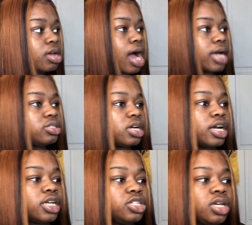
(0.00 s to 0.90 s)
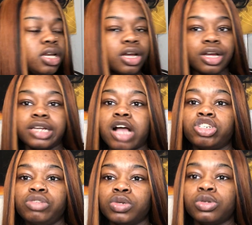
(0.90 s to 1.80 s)
I start educating her, and now
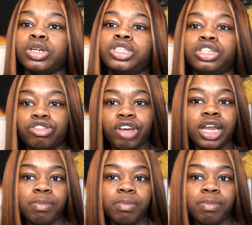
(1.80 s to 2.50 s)
she resorts to degrading